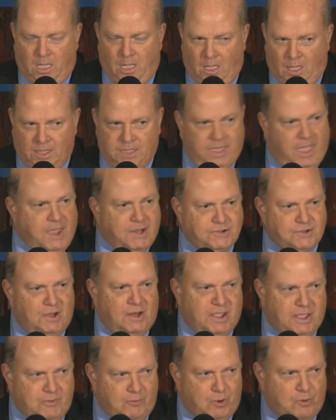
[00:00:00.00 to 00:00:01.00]

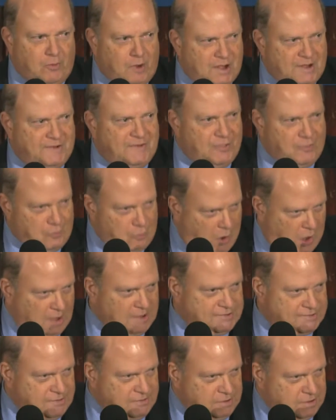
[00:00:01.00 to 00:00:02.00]
Occasionally he would run into the wrong
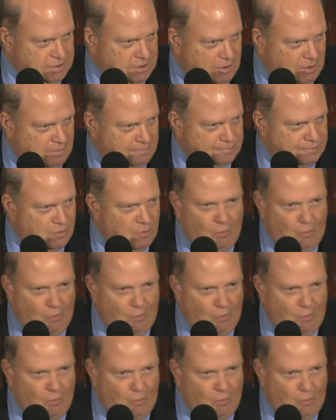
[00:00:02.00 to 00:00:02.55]
studio,